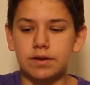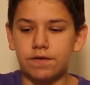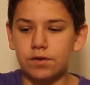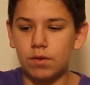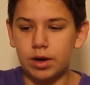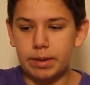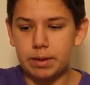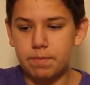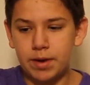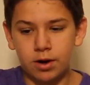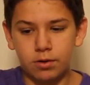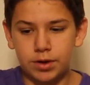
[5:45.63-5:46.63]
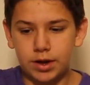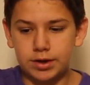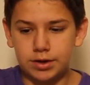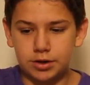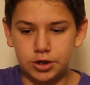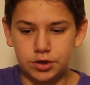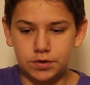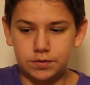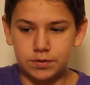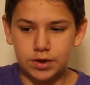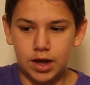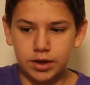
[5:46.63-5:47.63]
If you want to make bigger things, you can just
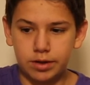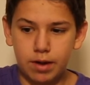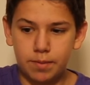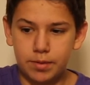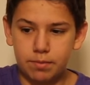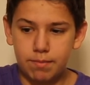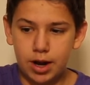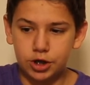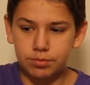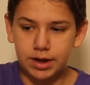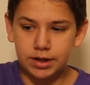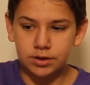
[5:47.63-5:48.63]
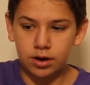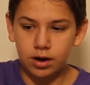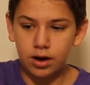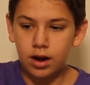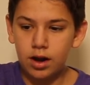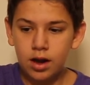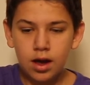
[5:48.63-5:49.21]
cut them up in Mesh Mixer,